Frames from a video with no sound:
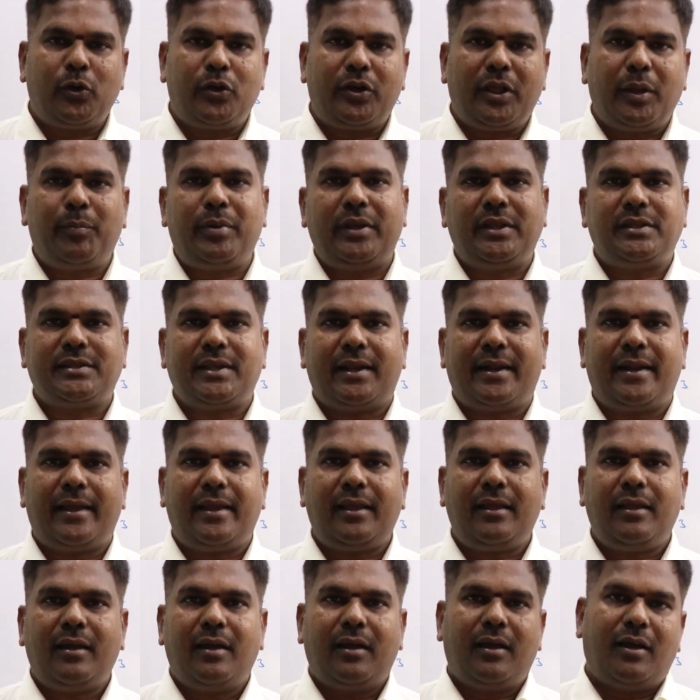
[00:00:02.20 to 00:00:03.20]
to TP
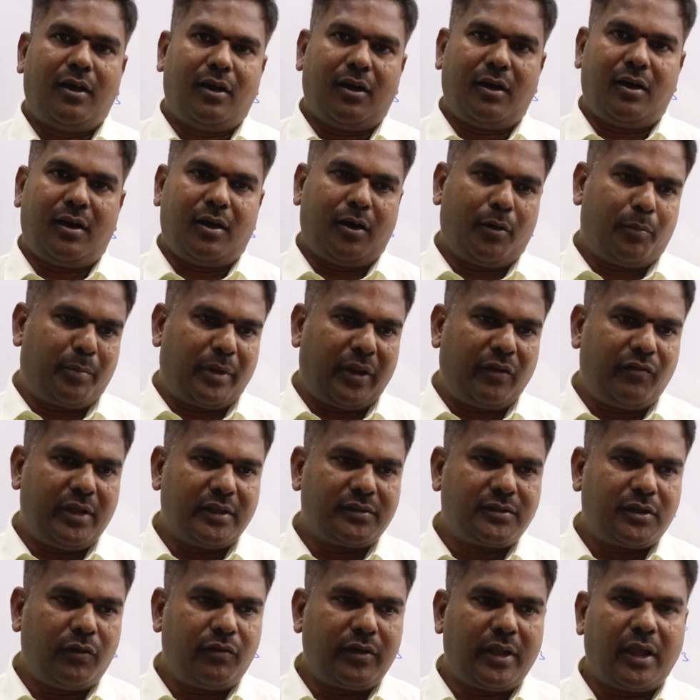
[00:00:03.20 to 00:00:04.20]
Chennai.
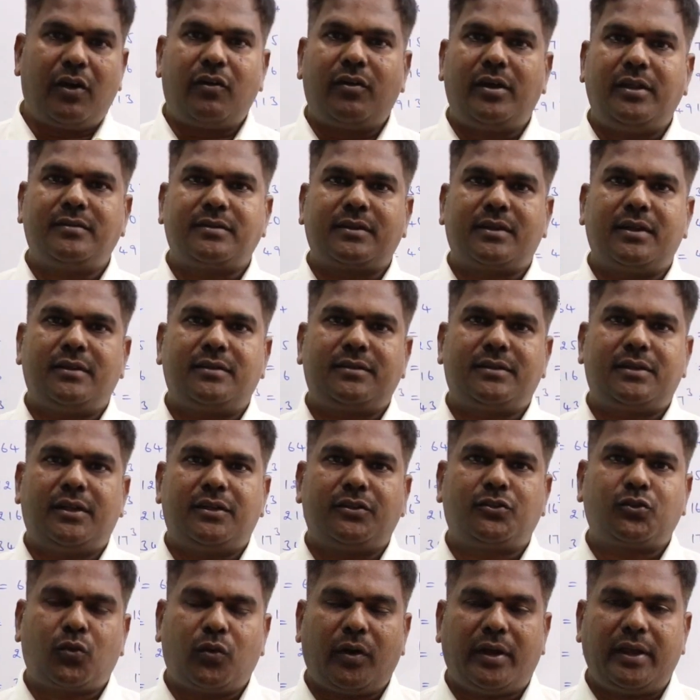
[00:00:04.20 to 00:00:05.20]
Previously we have discussed
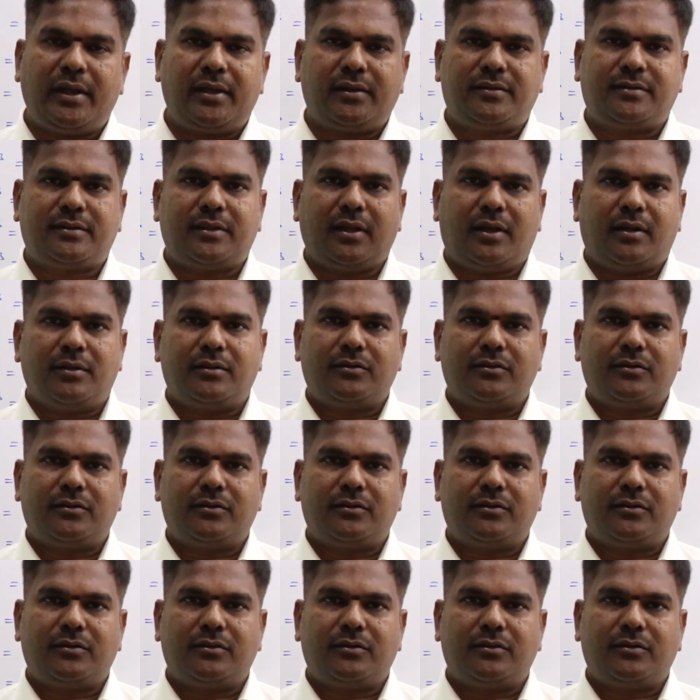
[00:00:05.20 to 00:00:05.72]
squares,